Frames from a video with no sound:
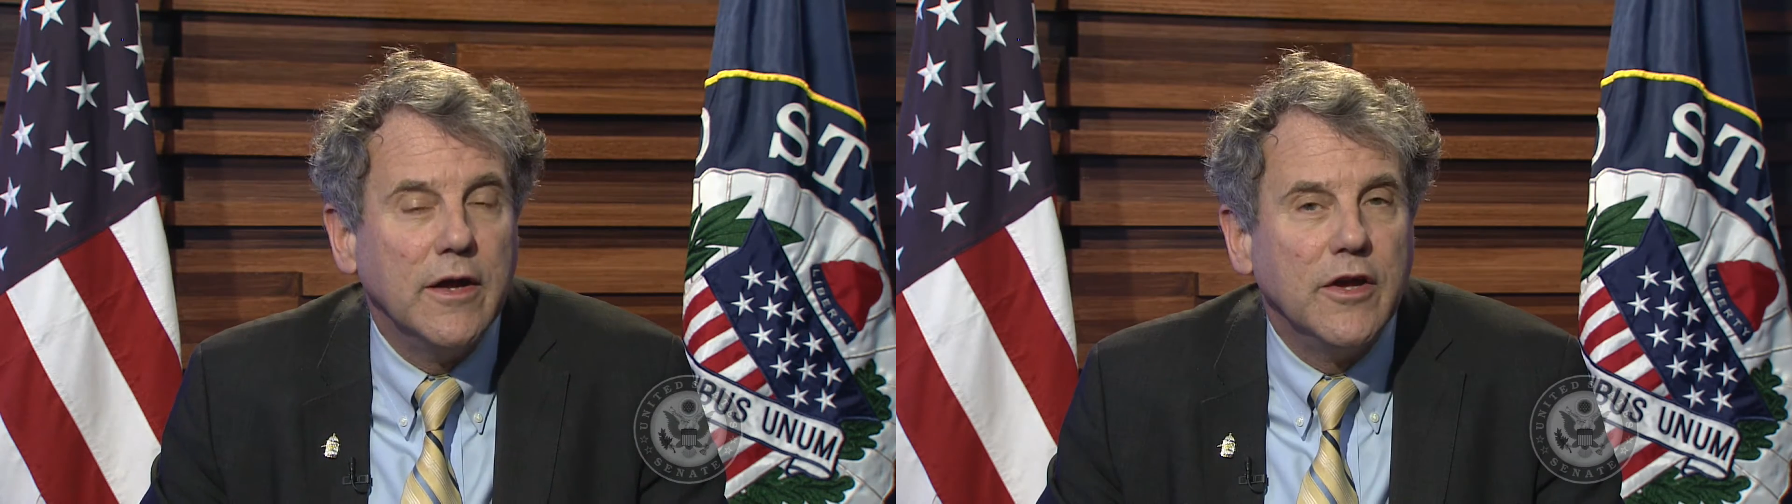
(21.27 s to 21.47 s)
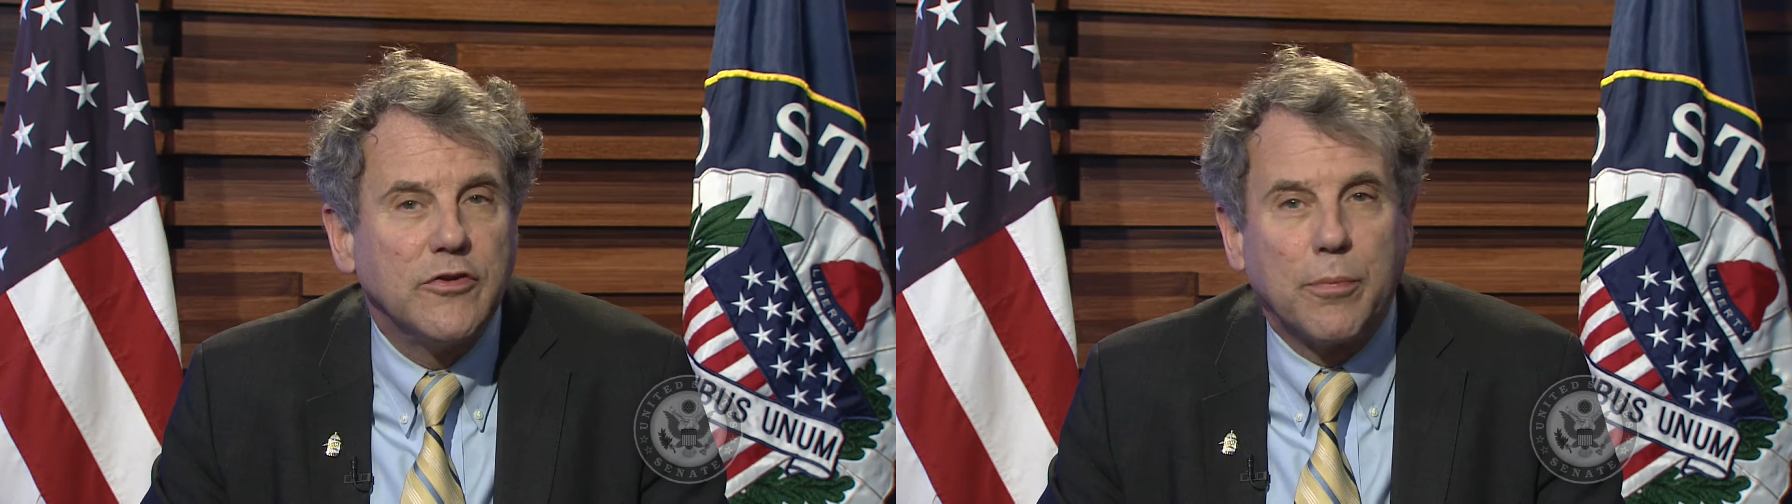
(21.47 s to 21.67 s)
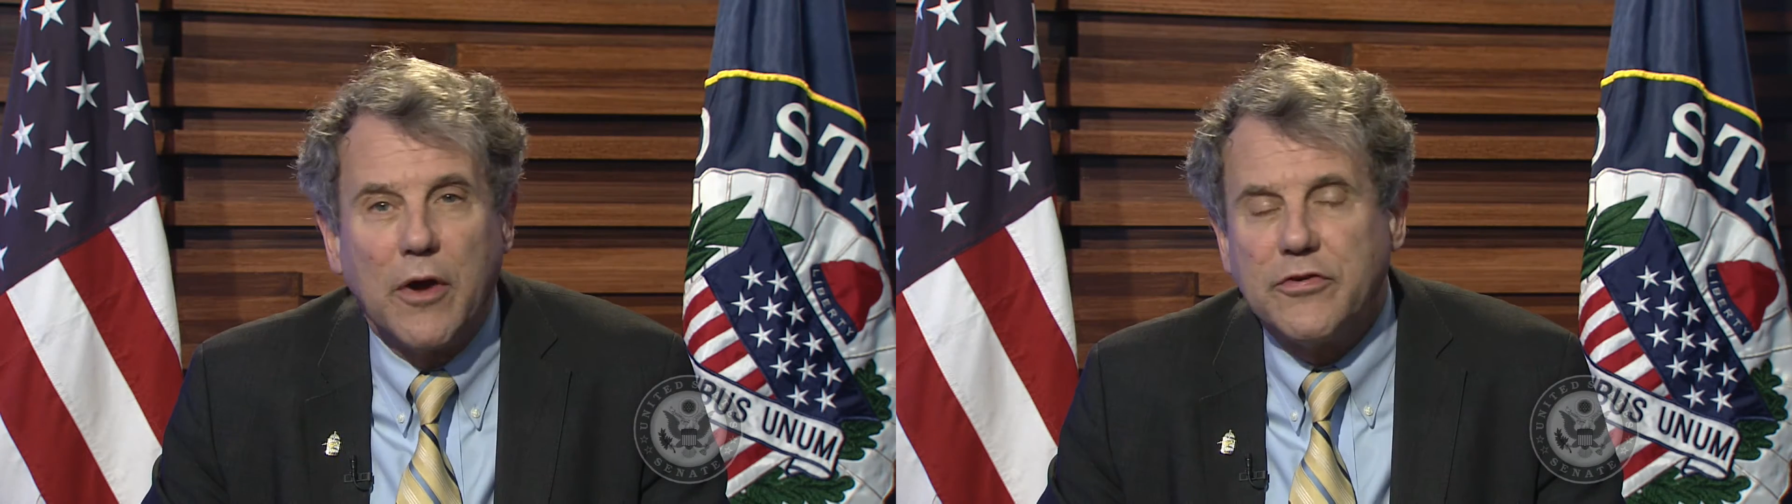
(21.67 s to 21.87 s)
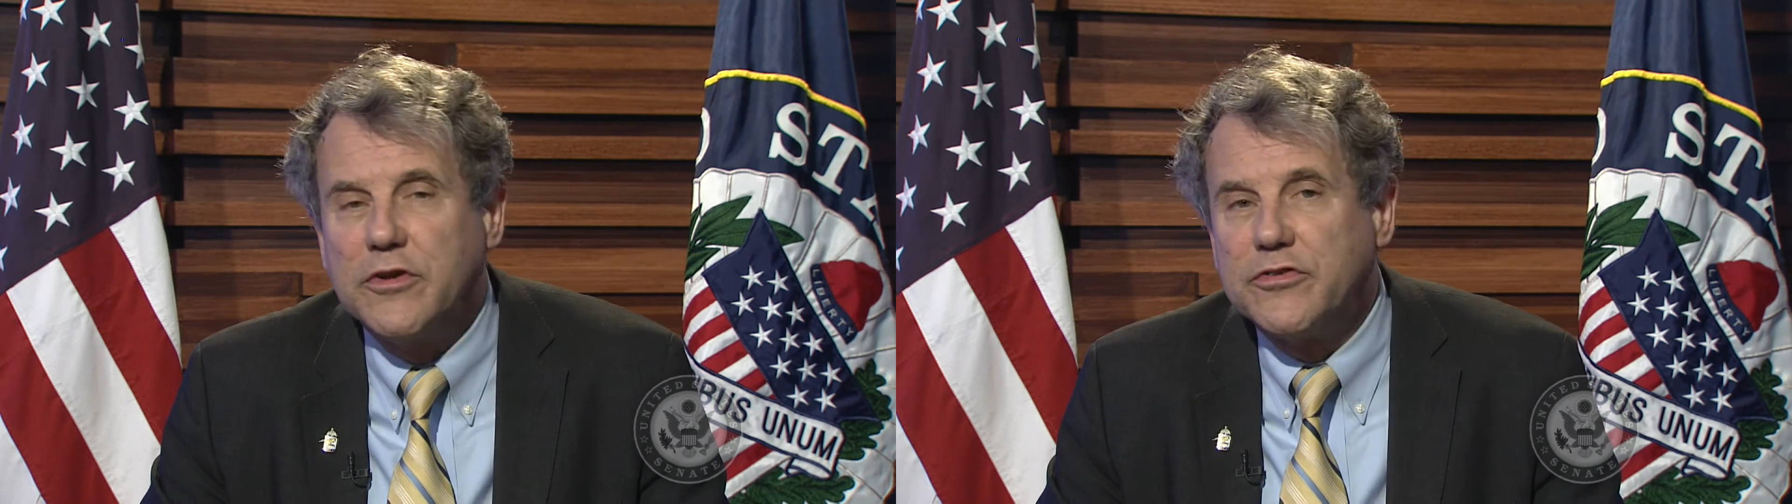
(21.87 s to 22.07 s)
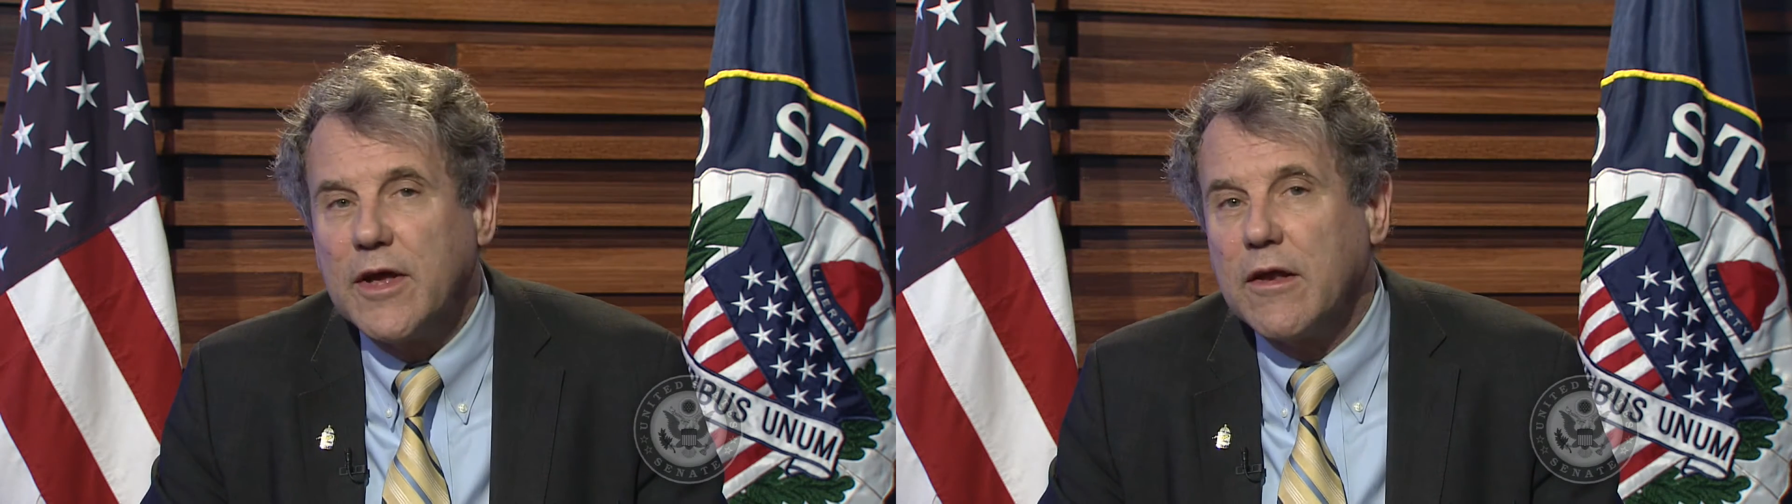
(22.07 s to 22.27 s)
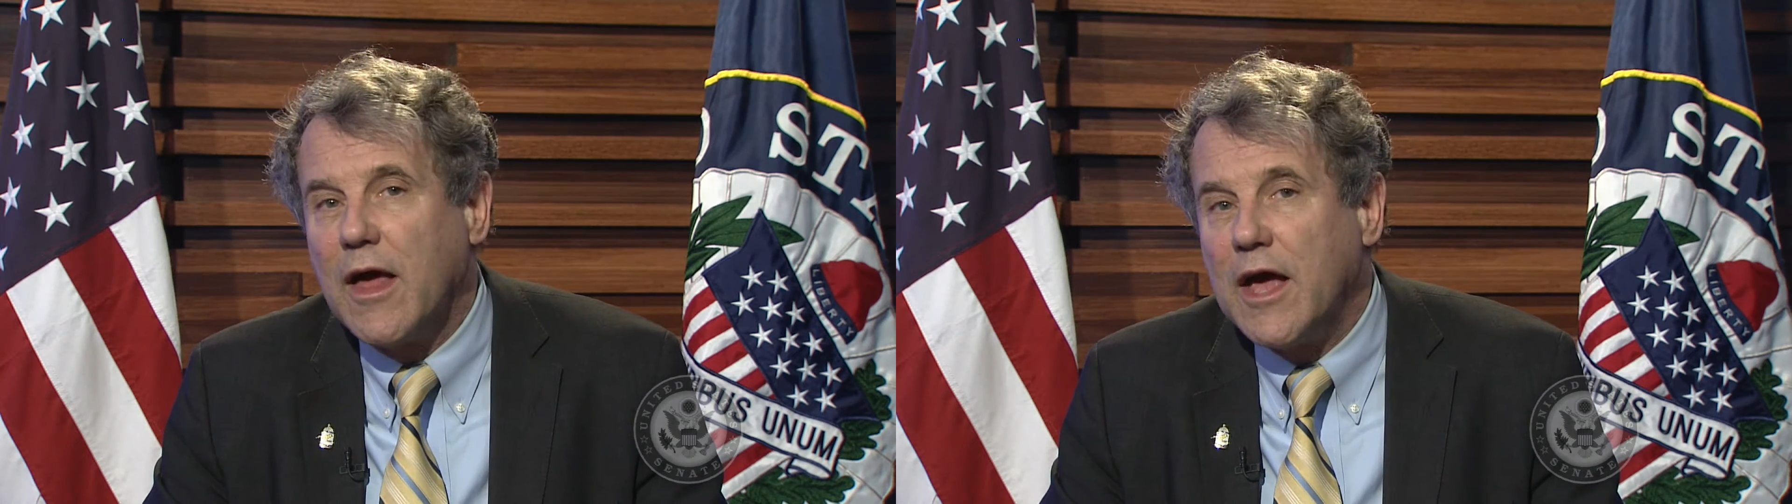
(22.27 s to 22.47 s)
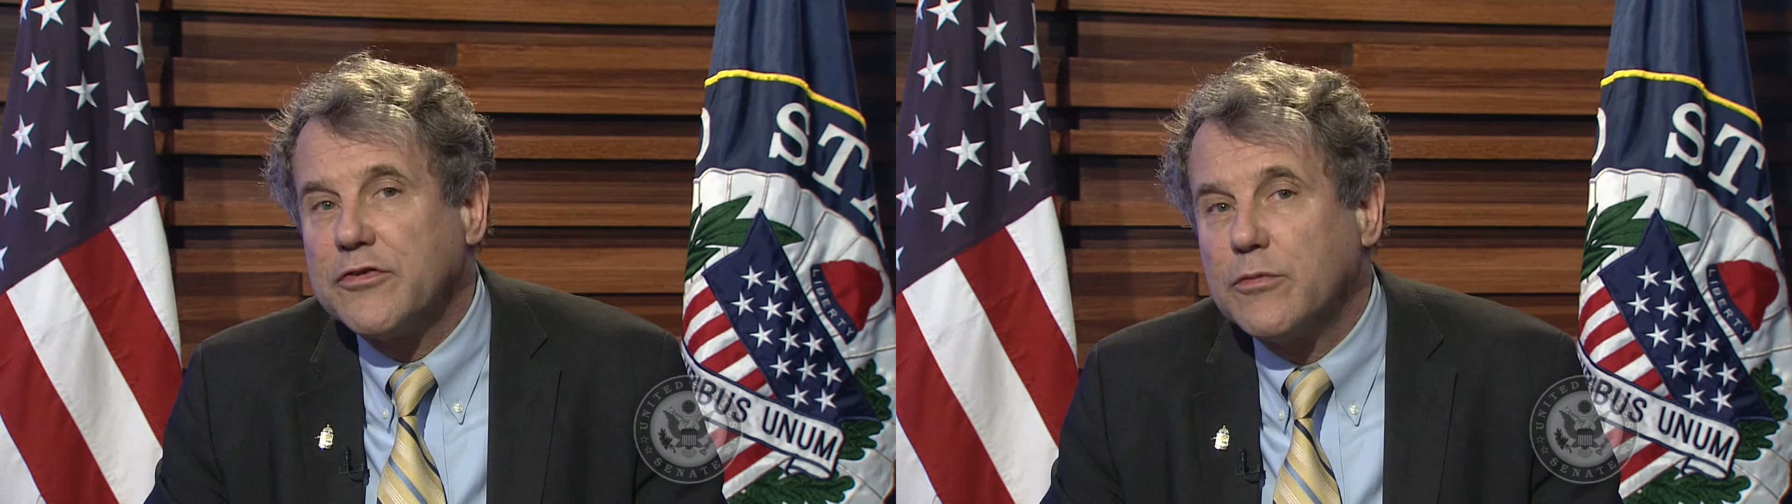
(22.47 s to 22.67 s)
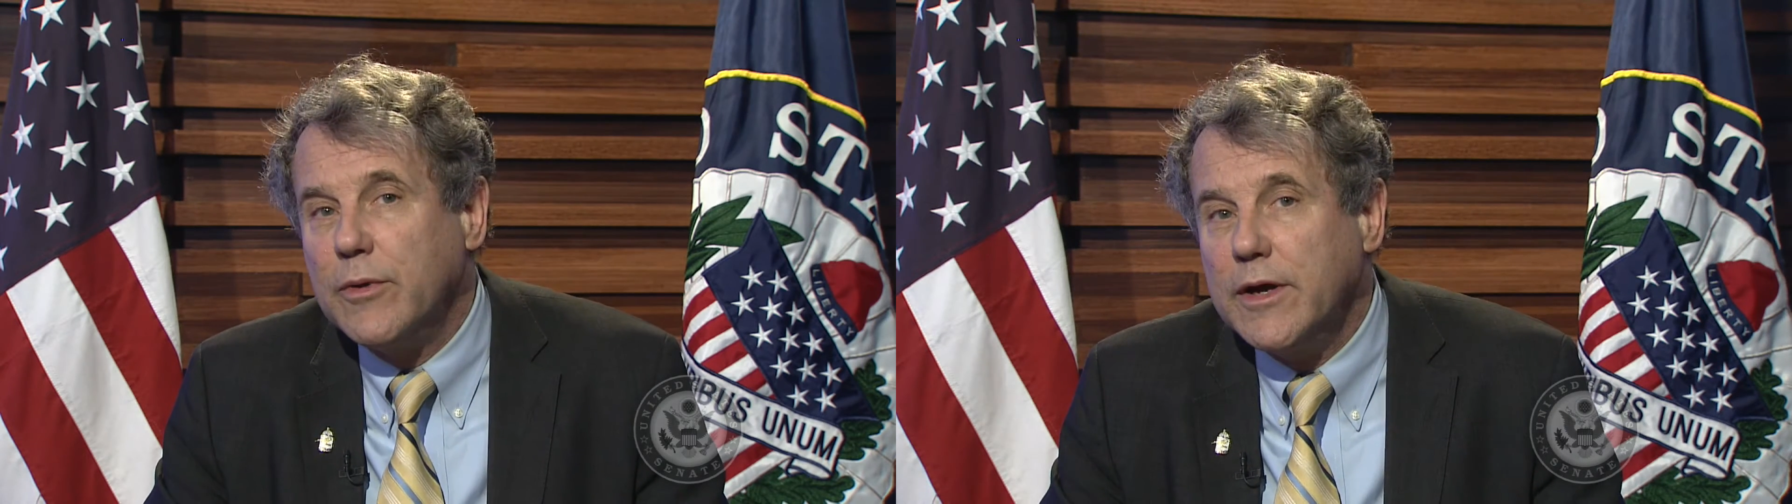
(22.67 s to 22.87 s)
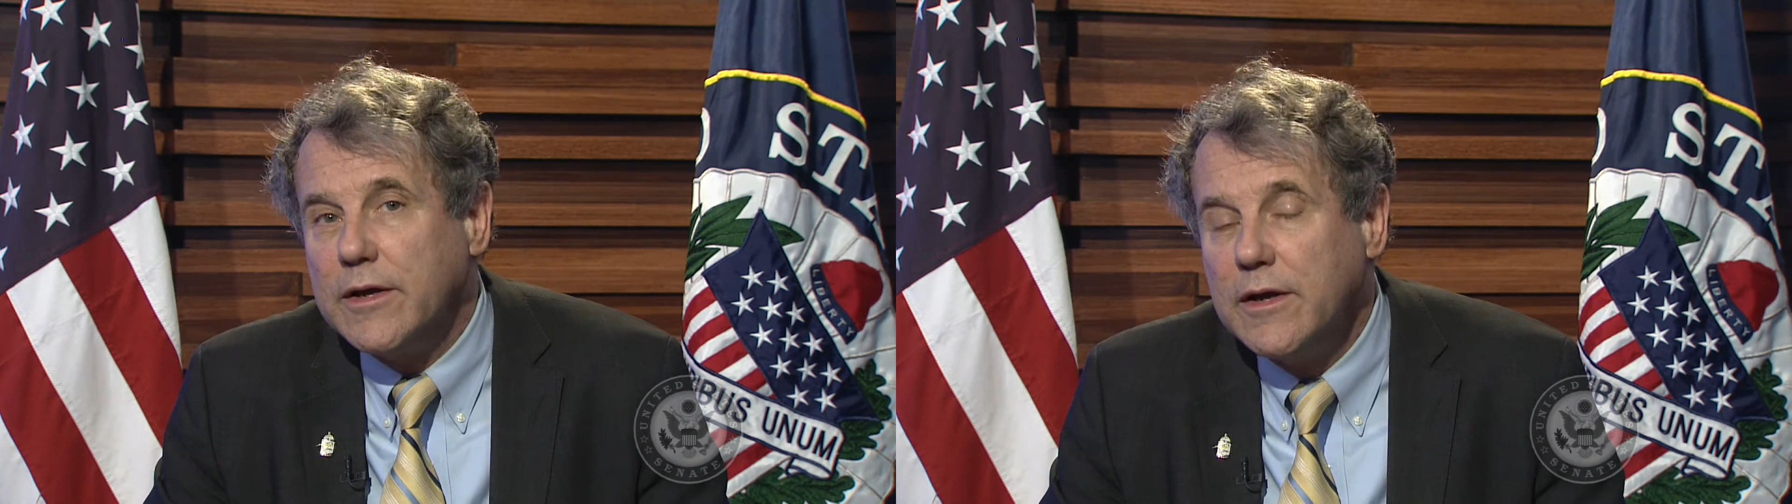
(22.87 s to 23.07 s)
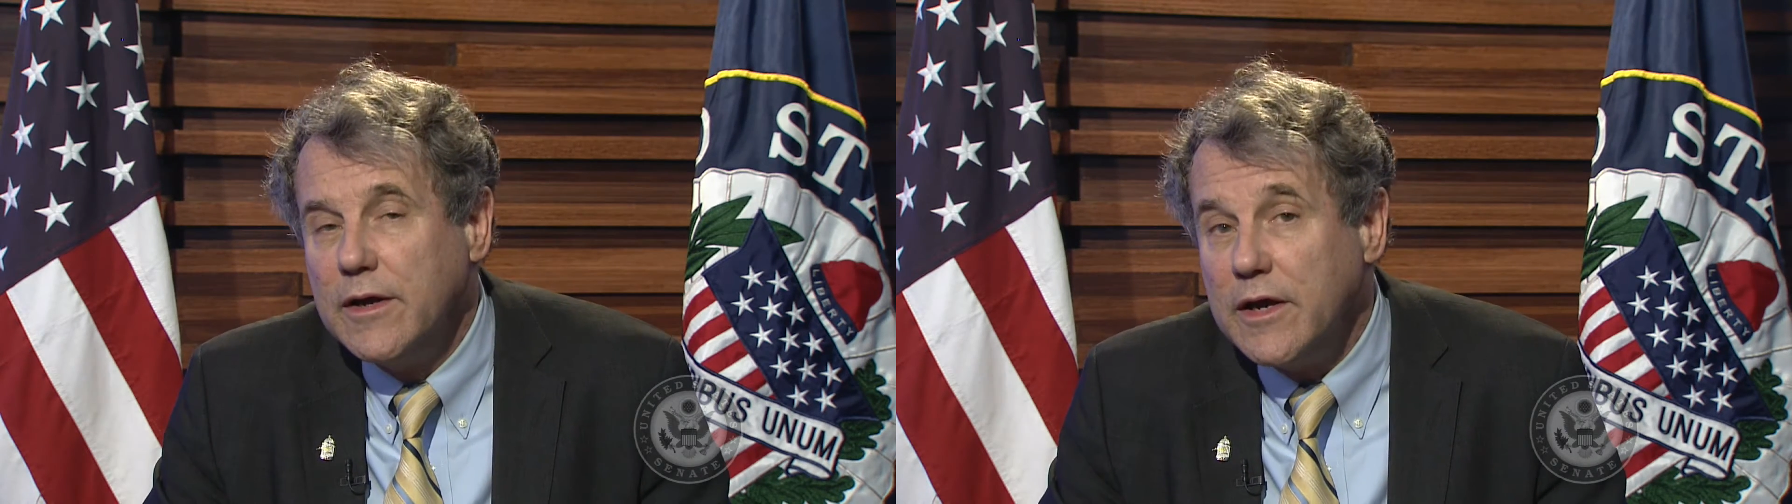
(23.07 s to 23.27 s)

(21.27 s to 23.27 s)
As the President said last week